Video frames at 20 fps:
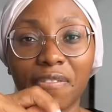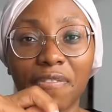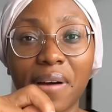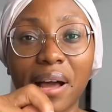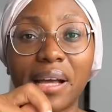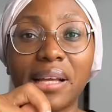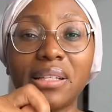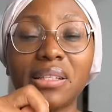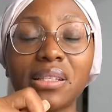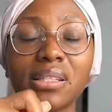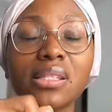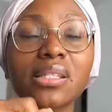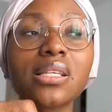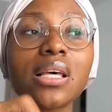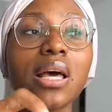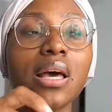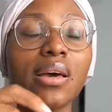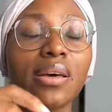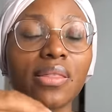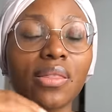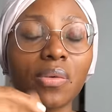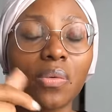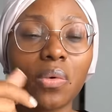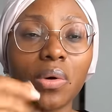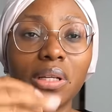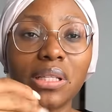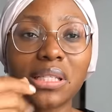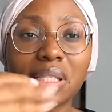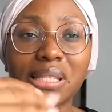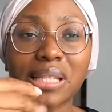fans, the
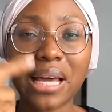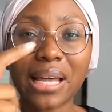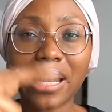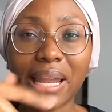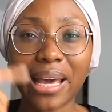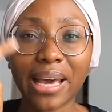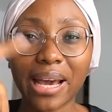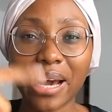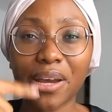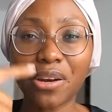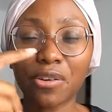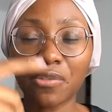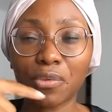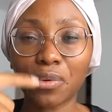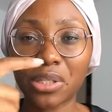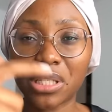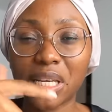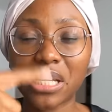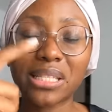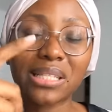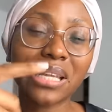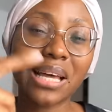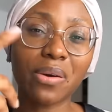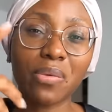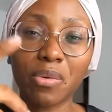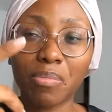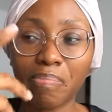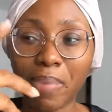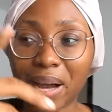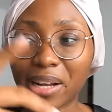ones that like kind of rotate, like
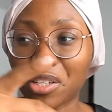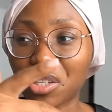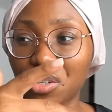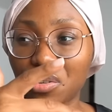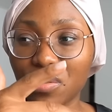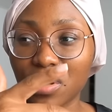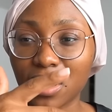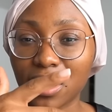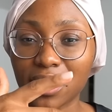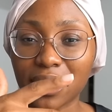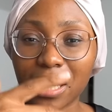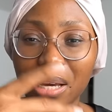with batteries.